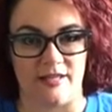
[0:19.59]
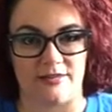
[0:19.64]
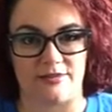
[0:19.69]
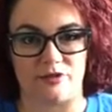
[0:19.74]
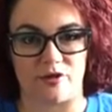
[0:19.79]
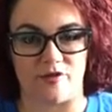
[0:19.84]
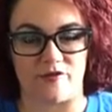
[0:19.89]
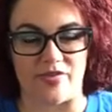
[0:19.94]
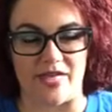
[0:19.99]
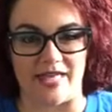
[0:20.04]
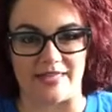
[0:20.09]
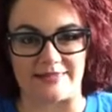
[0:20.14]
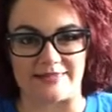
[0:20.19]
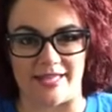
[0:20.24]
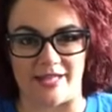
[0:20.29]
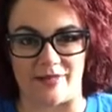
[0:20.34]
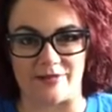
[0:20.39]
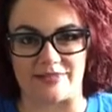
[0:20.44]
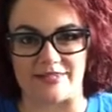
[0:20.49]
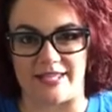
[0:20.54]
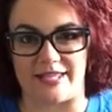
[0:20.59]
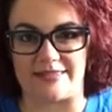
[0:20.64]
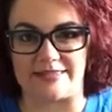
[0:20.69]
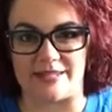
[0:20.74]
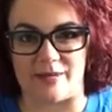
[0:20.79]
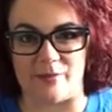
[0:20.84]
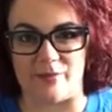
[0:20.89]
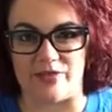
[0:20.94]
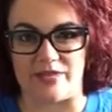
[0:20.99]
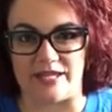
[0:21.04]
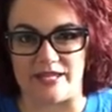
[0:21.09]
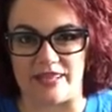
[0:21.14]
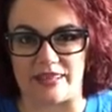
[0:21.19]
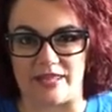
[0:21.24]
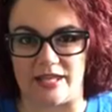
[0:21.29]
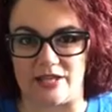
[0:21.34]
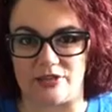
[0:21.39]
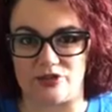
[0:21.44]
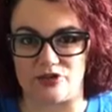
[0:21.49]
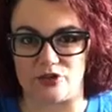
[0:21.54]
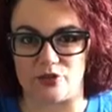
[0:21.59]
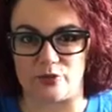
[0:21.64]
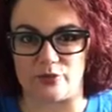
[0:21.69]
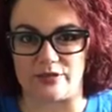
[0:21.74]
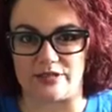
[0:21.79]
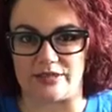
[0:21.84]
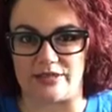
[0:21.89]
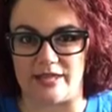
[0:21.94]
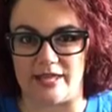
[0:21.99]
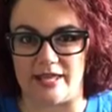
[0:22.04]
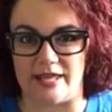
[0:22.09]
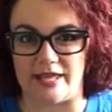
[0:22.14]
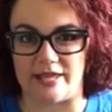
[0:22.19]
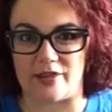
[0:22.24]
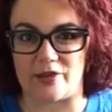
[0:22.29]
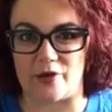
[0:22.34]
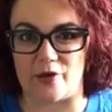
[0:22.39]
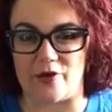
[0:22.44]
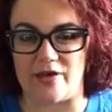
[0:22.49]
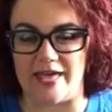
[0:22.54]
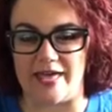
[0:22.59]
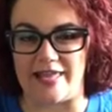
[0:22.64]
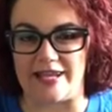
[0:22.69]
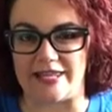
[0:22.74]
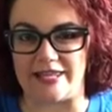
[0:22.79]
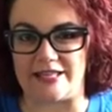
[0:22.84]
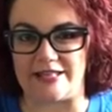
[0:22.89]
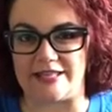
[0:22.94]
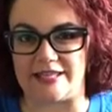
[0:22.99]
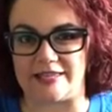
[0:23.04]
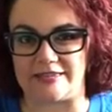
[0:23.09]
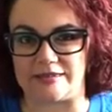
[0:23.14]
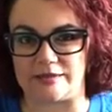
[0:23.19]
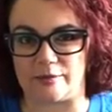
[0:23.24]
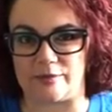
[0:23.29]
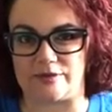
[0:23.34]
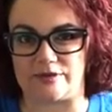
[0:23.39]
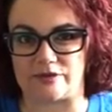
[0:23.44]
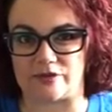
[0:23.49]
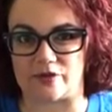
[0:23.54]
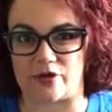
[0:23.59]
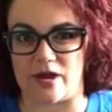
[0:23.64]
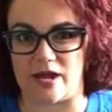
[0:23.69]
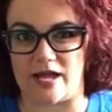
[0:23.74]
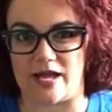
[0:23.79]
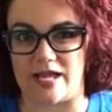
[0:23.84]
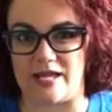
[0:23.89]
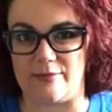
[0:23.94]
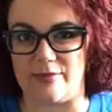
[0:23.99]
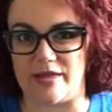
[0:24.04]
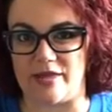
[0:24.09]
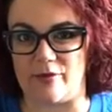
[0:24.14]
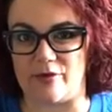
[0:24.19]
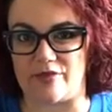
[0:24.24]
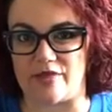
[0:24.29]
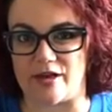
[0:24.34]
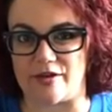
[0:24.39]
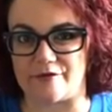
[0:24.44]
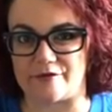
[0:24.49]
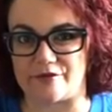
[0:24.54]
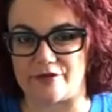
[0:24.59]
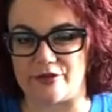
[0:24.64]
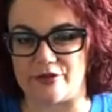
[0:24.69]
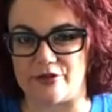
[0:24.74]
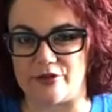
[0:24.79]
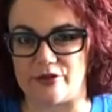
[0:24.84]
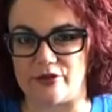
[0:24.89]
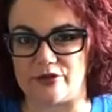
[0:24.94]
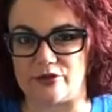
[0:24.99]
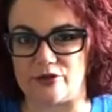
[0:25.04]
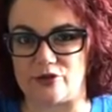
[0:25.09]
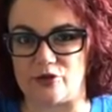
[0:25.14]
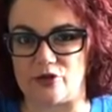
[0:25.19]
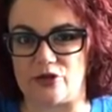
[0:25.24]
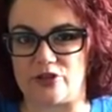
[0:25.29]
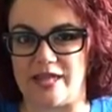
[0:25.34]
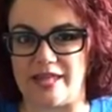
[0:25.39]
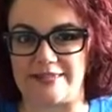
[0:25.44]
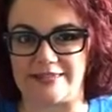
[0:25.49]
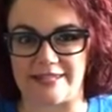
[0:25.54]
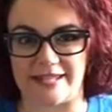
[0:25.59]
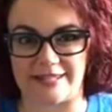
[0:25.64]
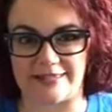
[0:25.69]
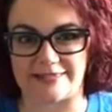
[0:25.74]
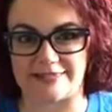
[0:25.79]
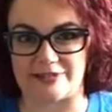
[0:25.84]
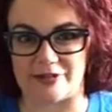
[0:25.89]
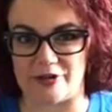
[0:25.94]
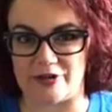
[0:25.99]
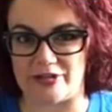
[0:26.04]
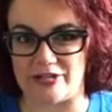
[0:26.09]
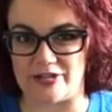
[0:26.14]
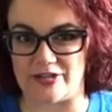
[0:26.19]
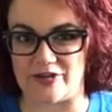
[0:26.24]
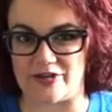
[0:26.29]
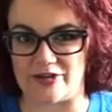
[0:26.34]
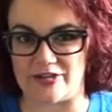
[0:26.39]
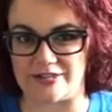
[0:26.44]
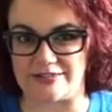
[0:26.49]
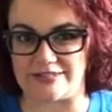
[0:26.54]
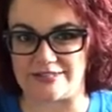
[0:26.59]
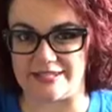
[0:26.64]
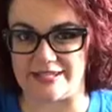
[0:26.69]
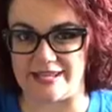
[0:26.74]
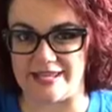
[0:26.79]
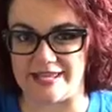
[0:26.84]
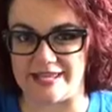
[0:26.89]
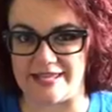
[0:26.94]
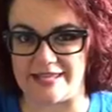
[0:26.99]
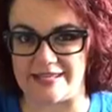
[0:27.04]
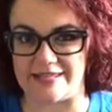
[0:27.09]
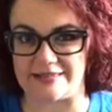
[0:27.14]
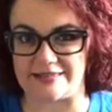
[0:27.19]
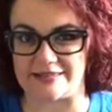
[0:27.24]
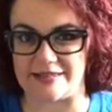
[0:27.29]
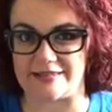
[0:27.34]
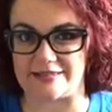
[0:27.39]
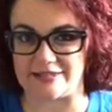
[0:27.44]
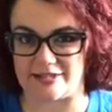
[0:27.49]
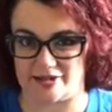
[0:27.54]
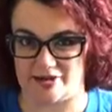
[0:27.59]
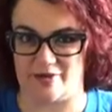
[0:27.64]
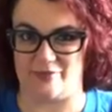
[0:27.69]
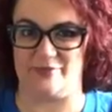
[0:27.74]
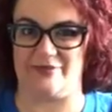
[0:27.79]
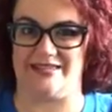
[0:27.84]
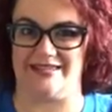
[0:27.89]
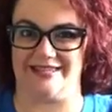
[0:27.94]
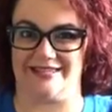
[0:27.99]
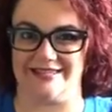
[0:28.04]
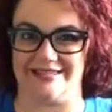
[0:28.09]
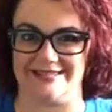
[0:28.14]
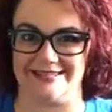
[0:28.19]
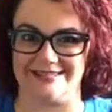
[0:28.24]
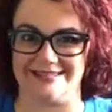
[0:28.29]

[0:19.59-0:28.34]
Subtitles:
So if that sounds like something that you would like, go ahead and click subscribe. And without further ado, let's get started on today's topic.